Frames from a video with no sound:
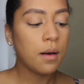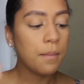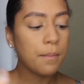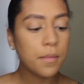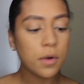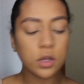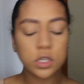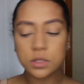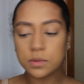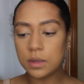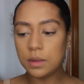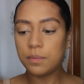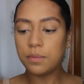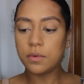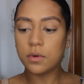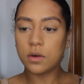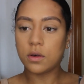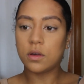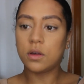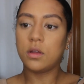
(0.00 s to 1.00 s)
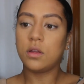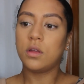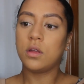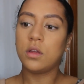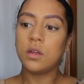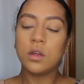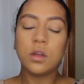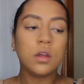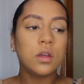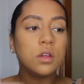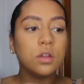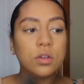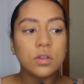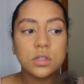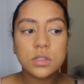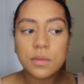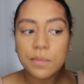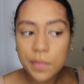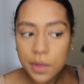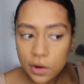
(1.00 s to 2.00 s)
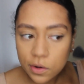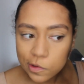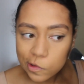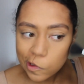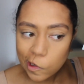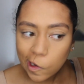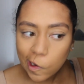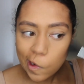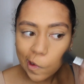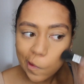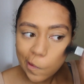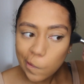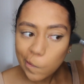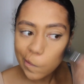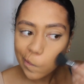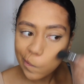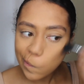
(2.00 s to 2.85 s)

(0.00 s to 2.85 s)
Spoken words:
most people use the middle shade.